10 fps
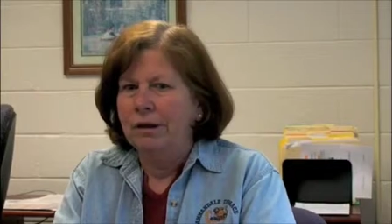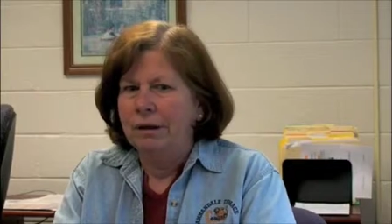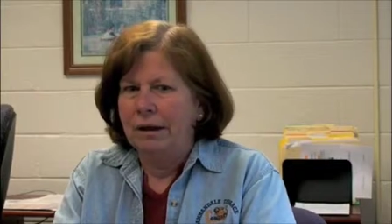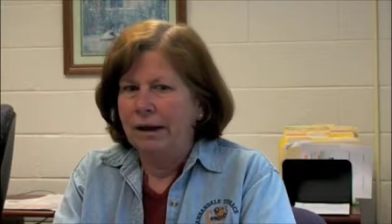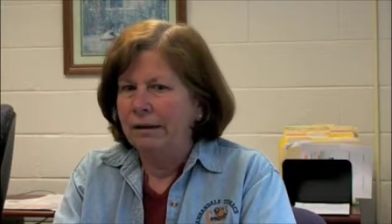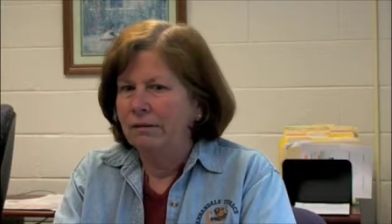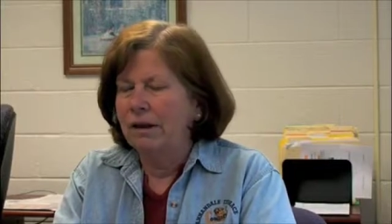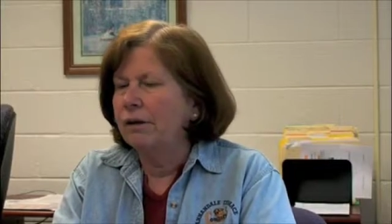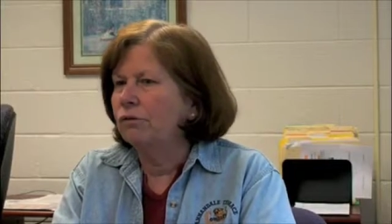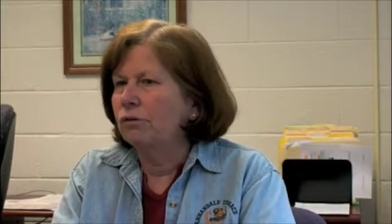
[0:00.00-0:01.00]
Guidance
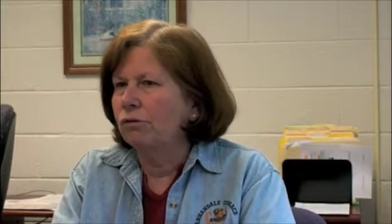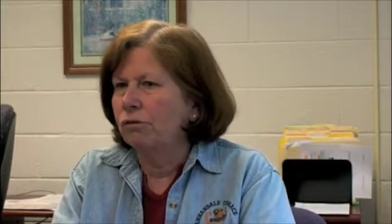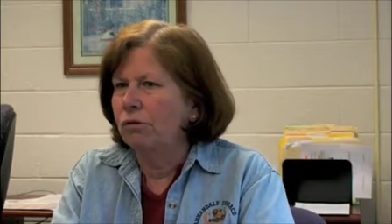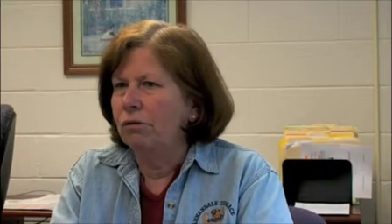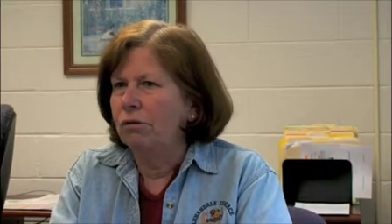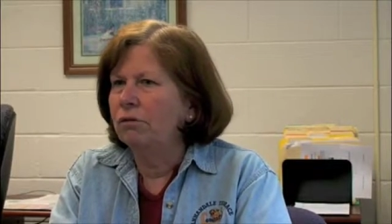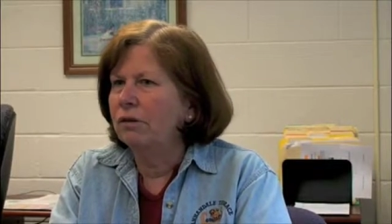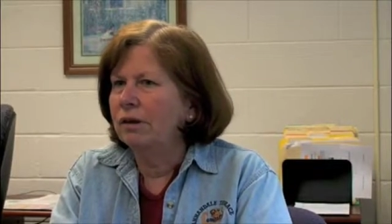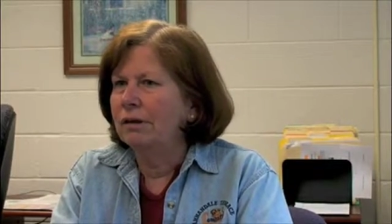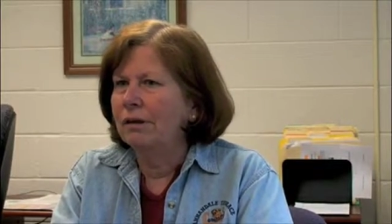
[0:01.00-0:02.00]
counselors are
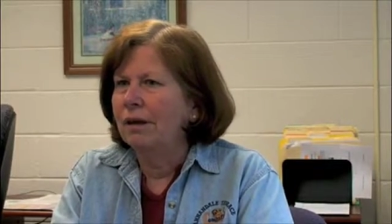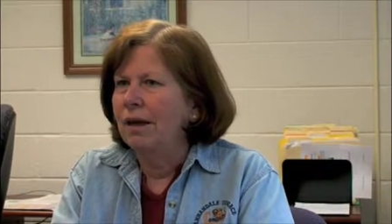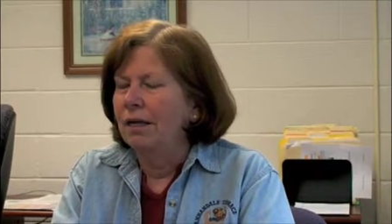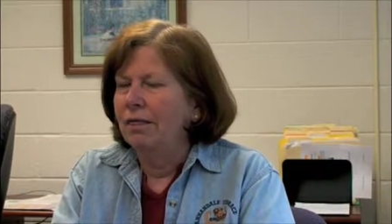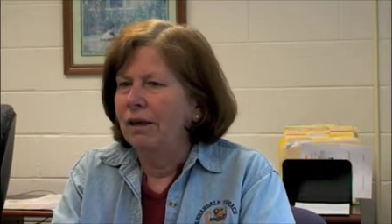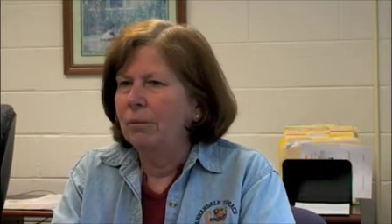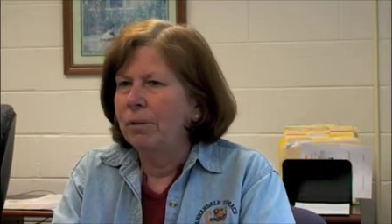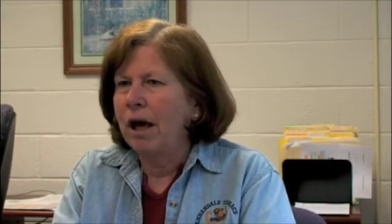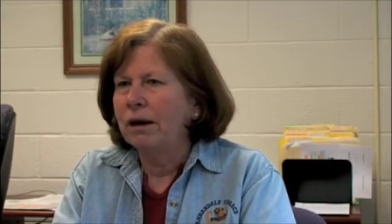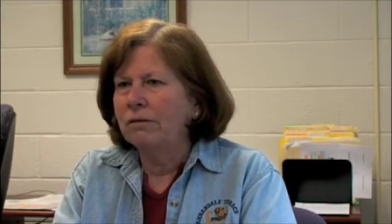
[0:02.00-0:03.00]
using
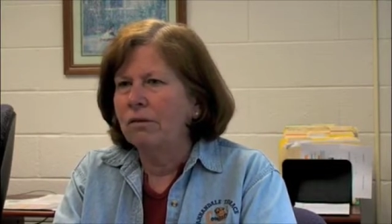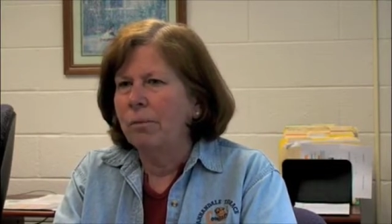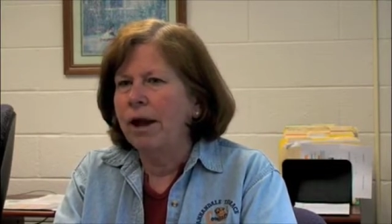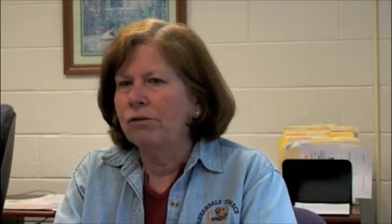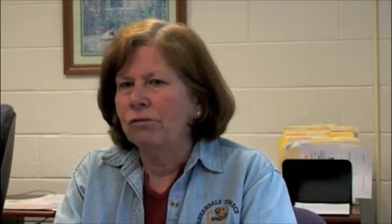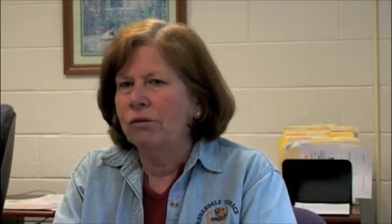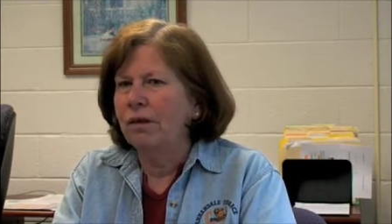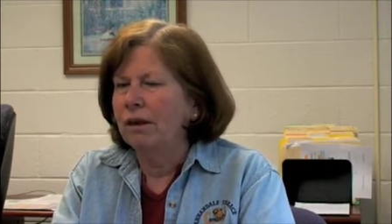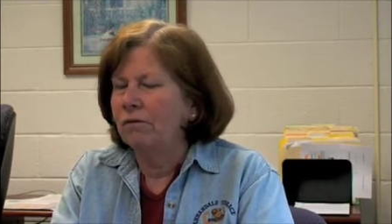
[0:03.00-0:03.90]
ThinkBlocks and the patterns of thinking